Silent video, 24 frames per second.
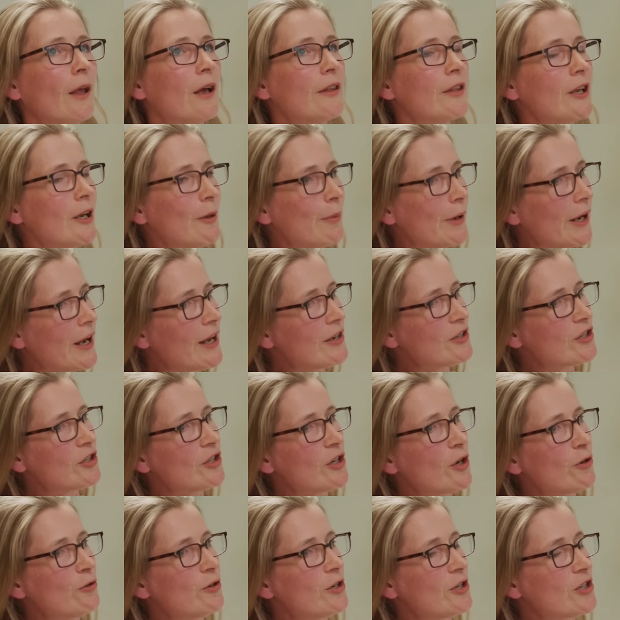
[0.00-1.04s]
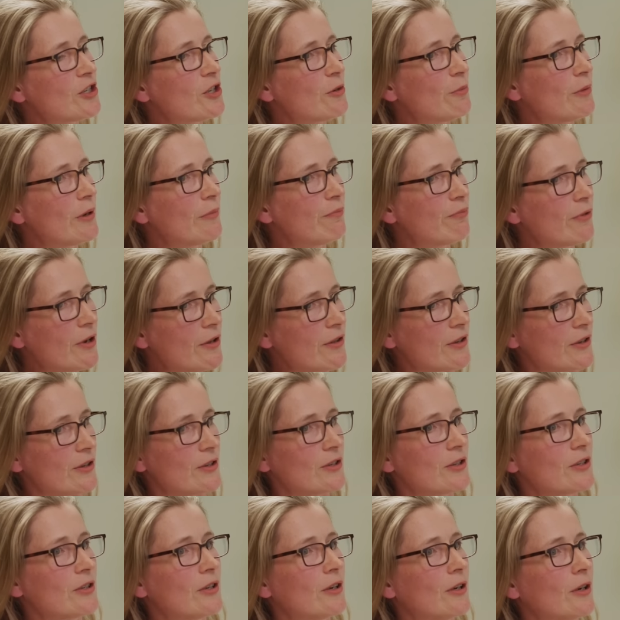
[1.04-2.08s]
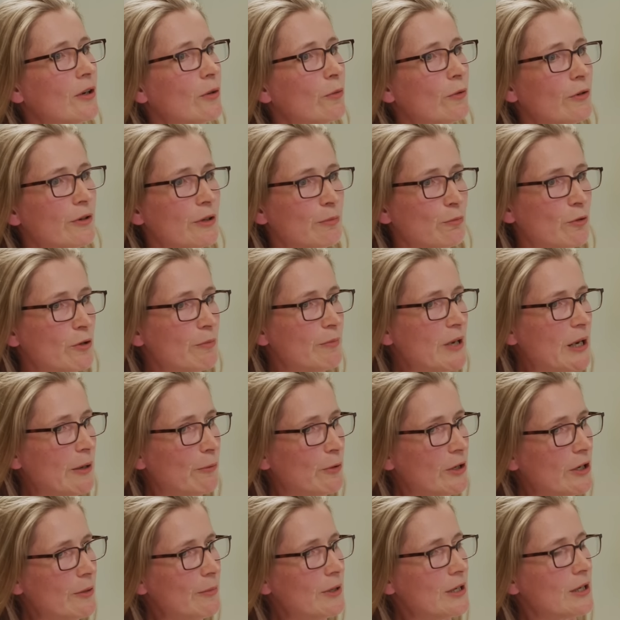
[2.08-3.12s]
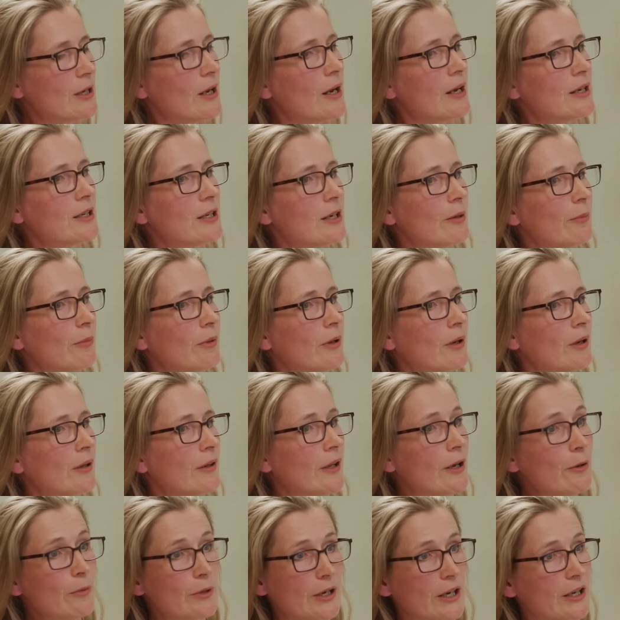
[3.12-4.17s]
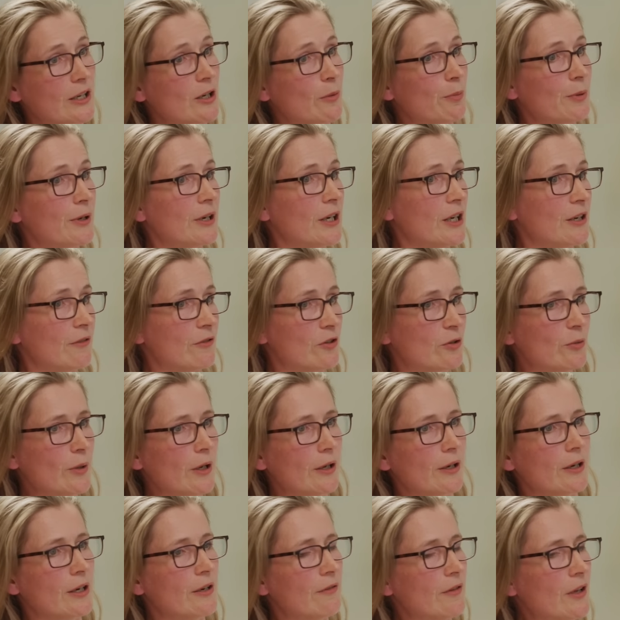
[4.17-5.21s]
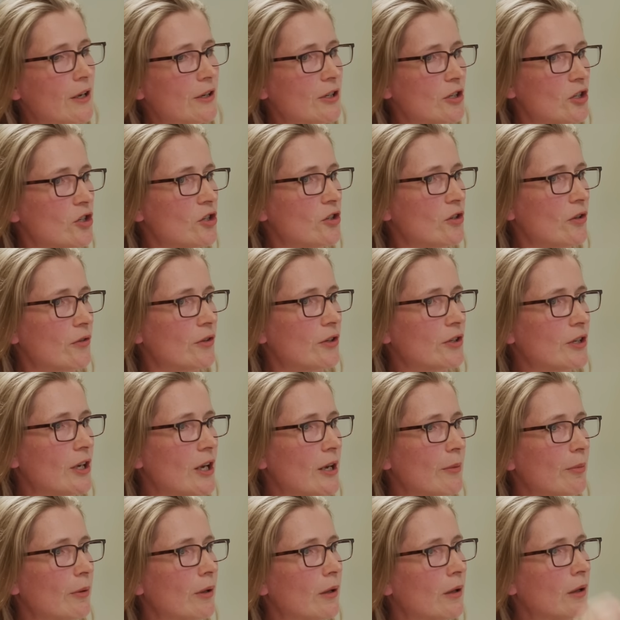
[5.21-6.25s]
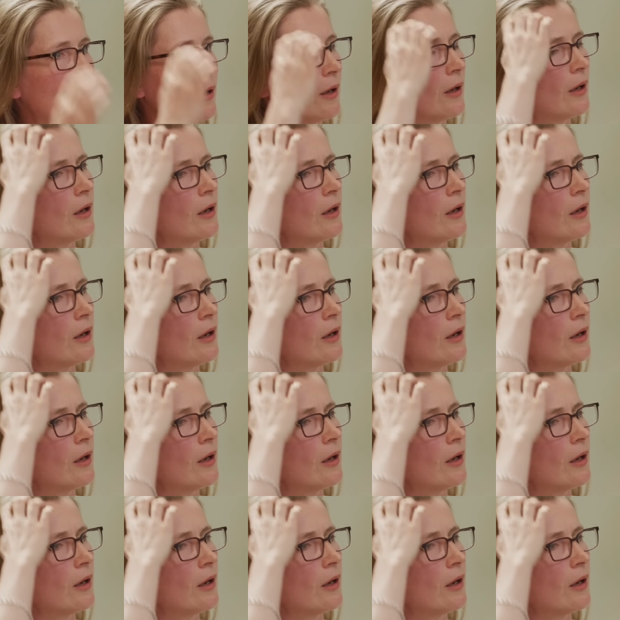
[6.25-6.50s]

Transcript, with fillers: And then I began to notice that my brothers would, would, would imitate him. They would get up and leave as well and leave their dishes on the table.